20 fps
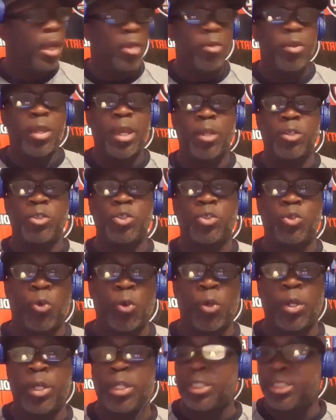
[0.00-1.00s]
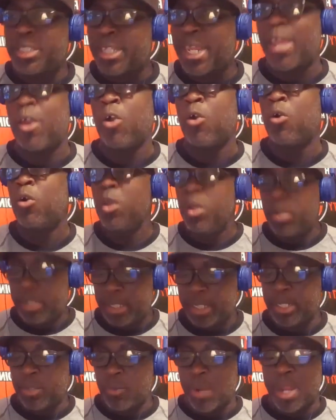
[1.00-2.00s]
and you got a story to tell,
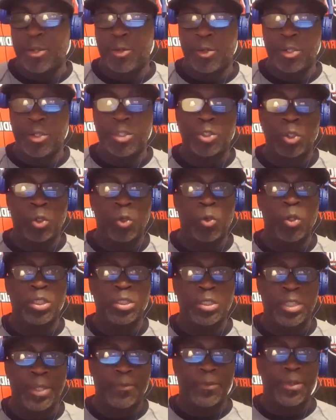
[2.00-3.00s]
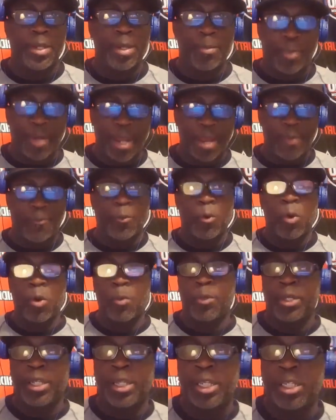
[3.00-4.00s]
then the Ridin' Dirty Show is definitely a
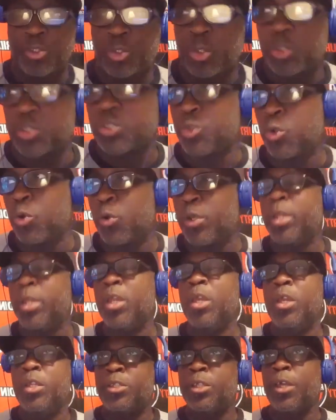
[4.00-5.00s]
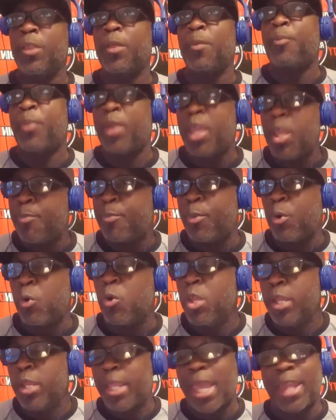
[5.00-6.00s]
platform to get your story to the
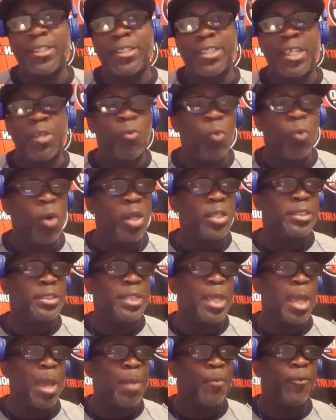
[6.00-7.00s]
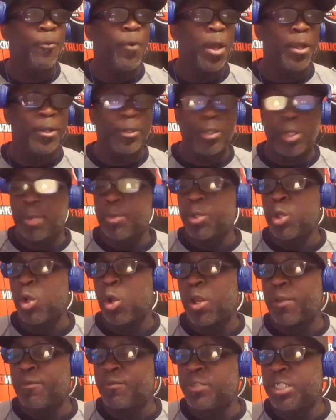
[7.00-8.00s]
people. Gotta say one time for our W
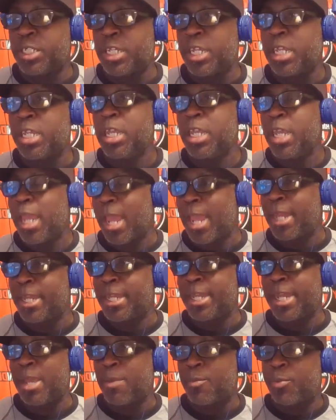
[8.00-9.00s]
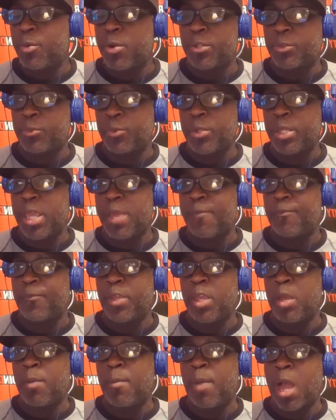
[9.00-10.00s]
R F G eighty-nine point three F
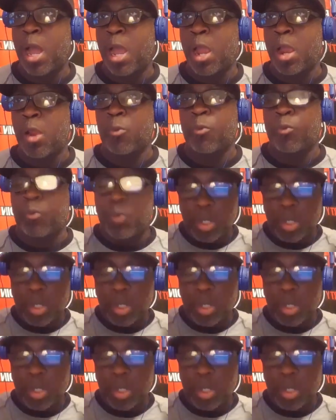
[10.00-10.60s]
M, our